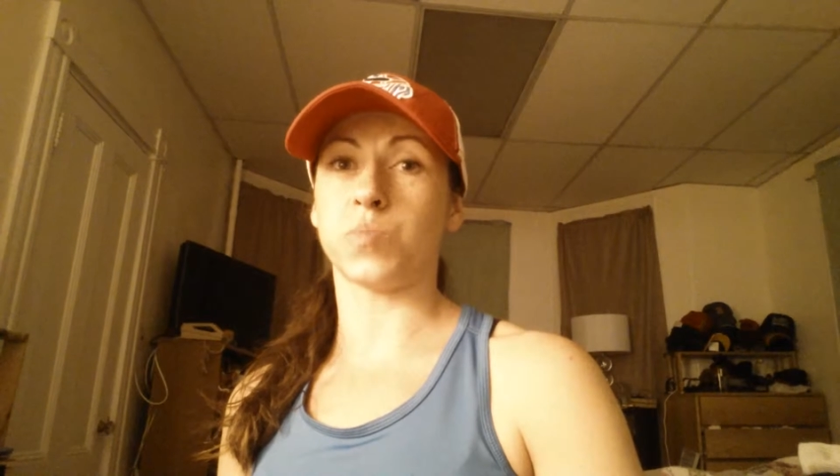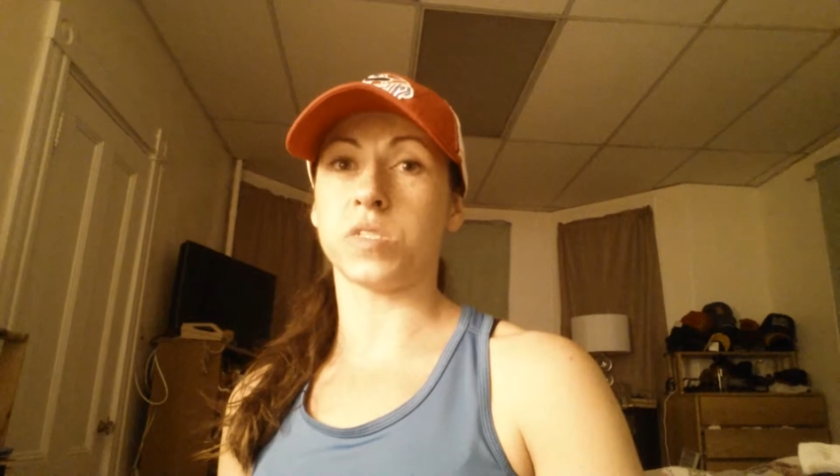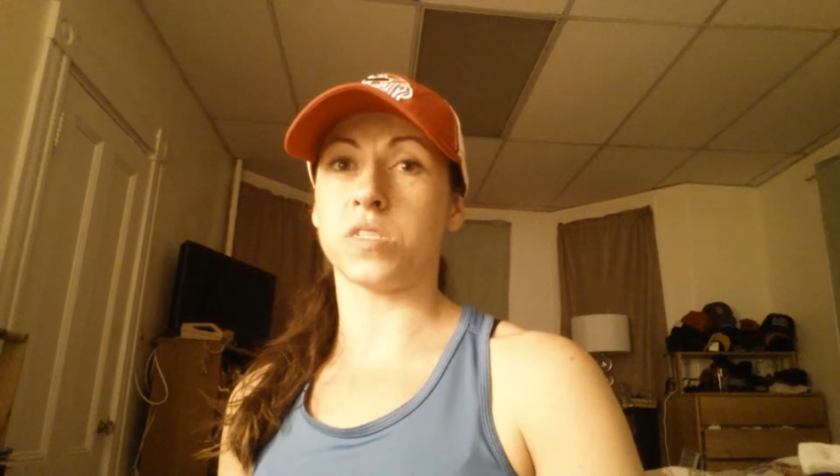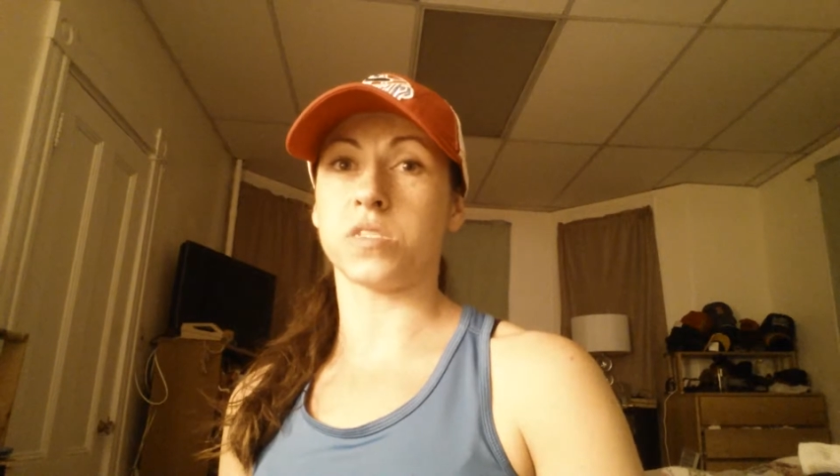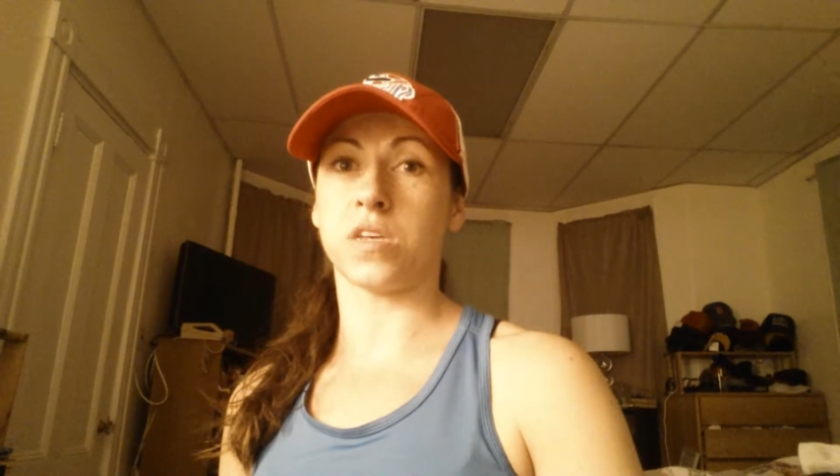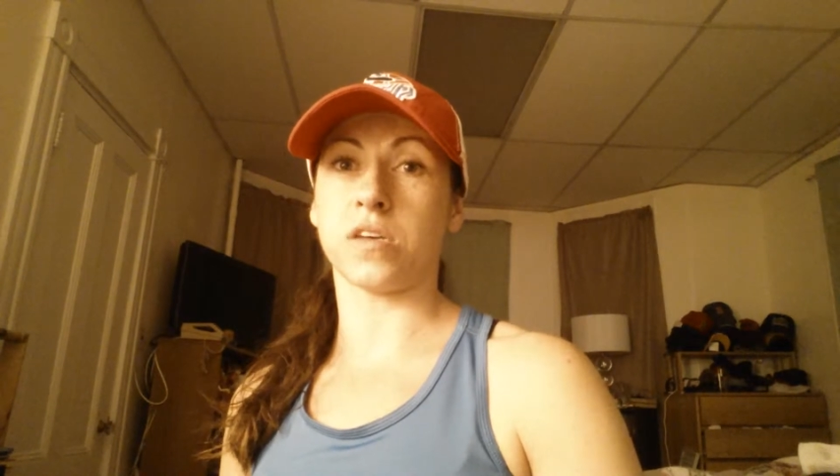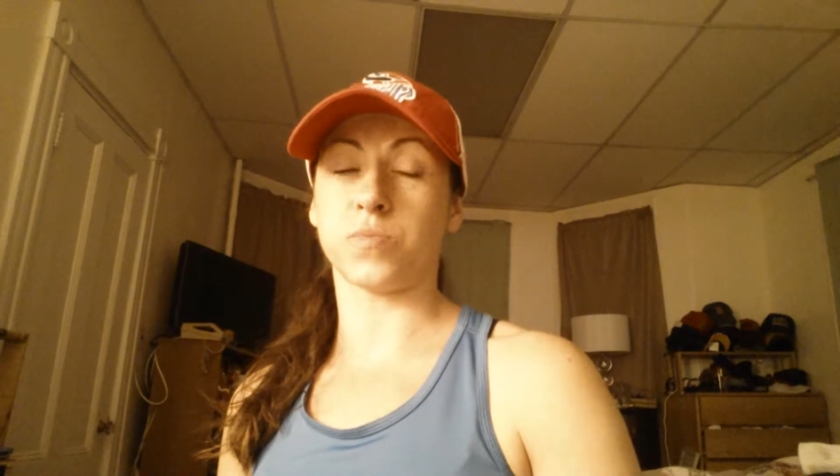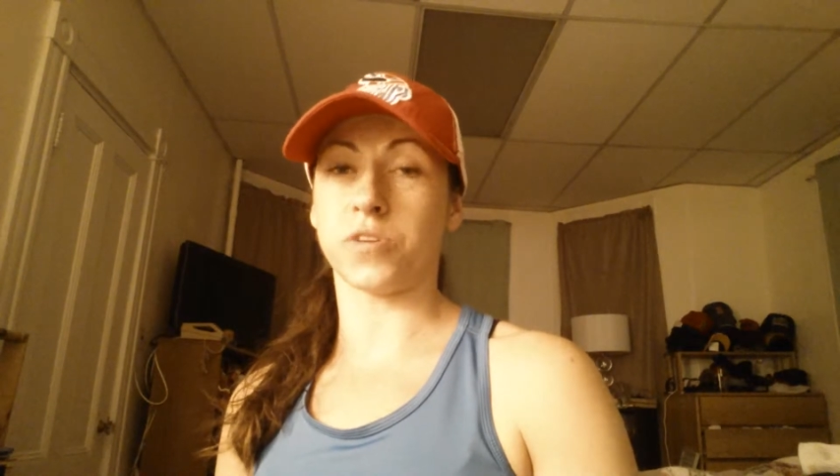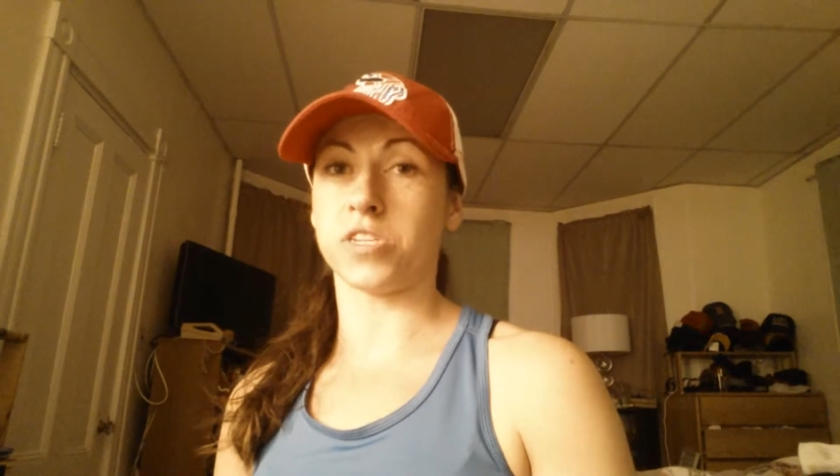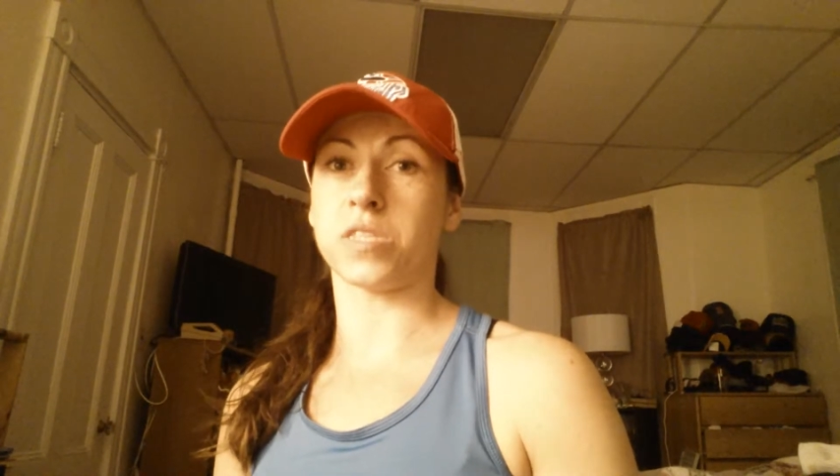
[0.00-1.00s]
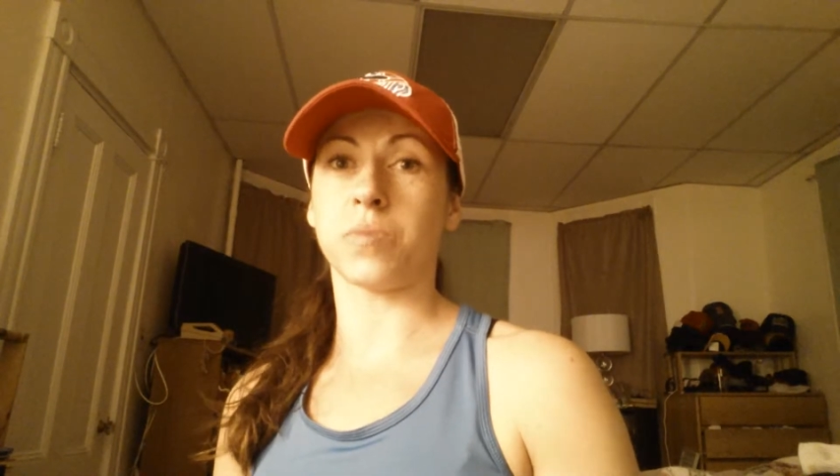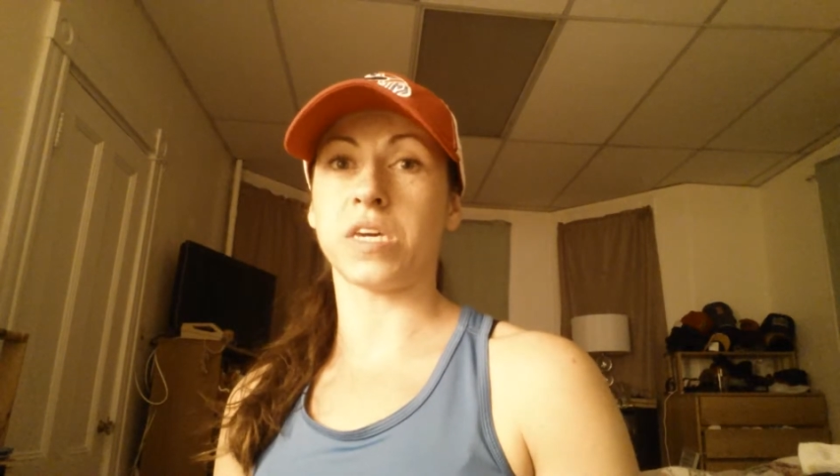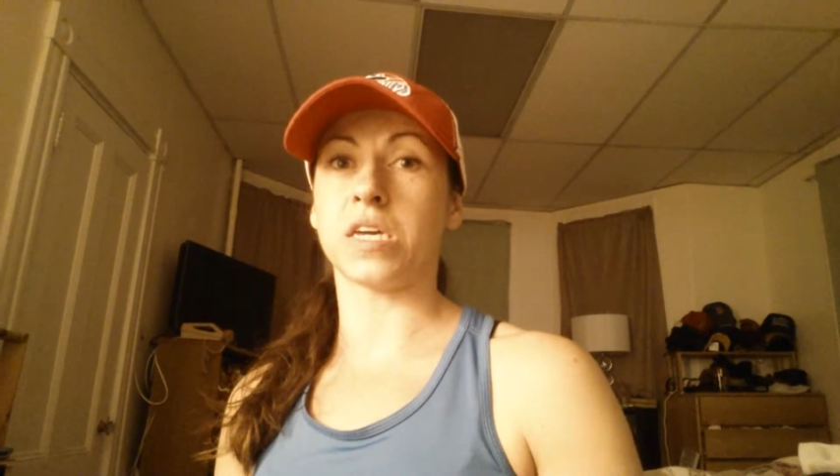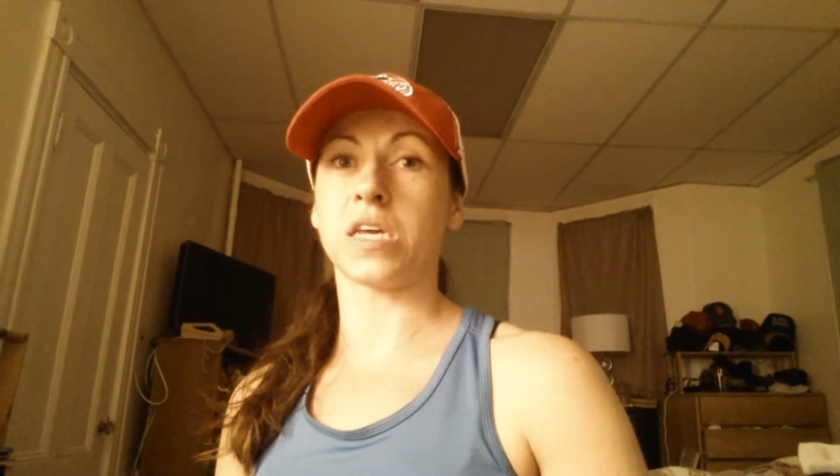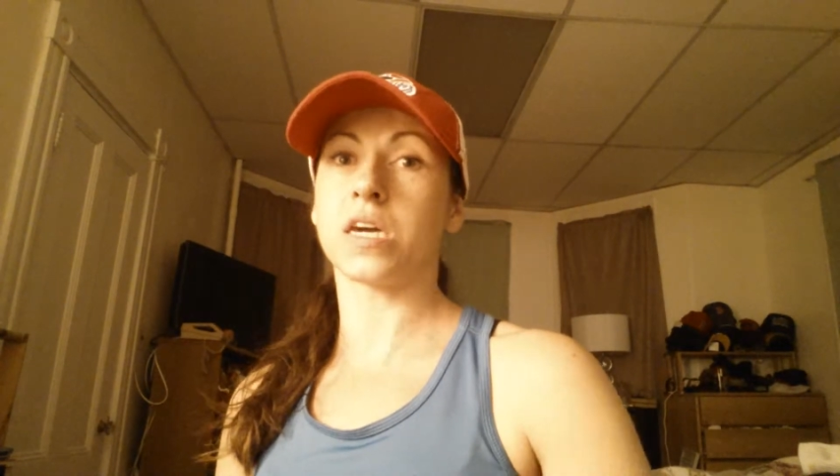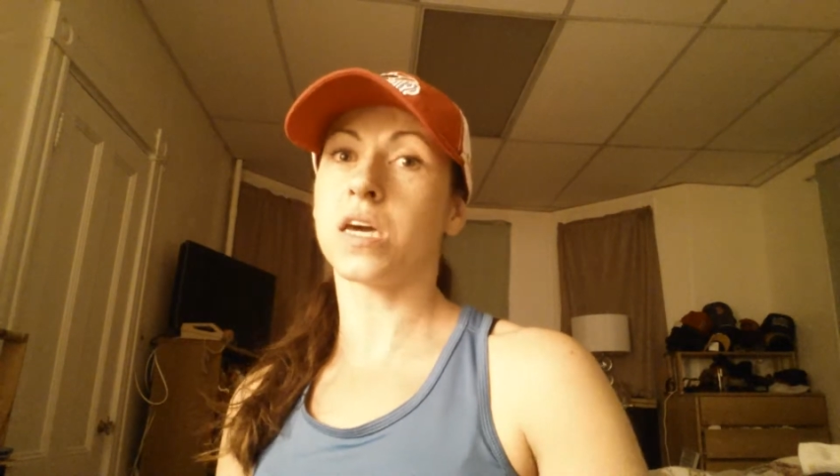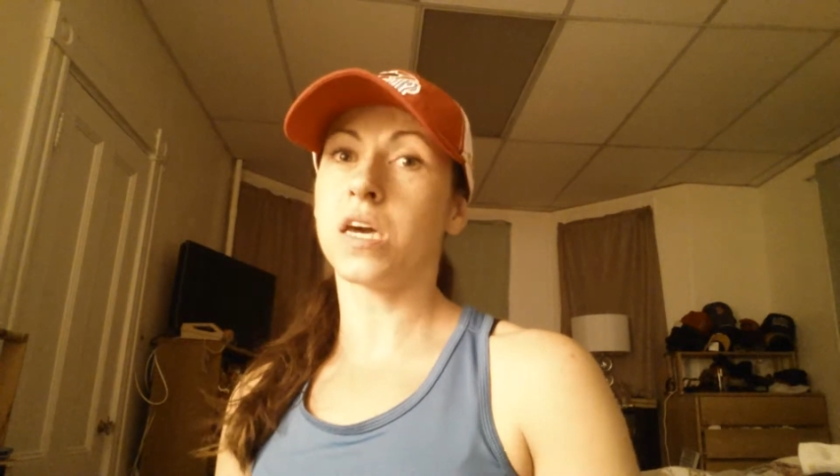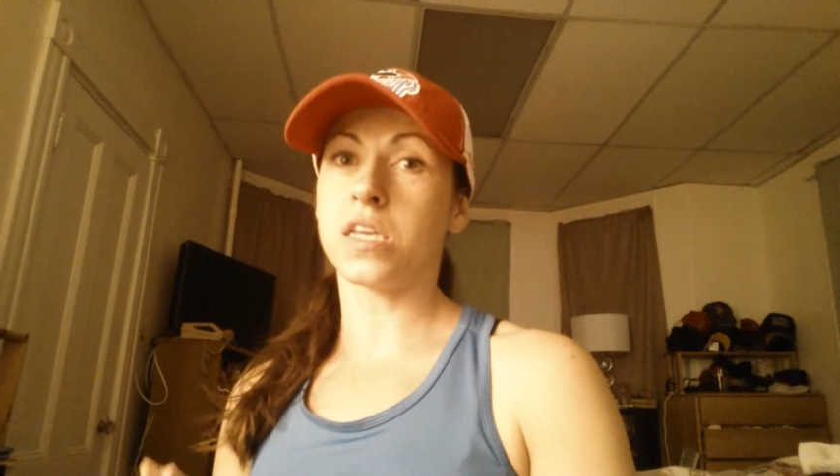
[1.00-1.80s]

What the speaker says: business, especially at the beginning,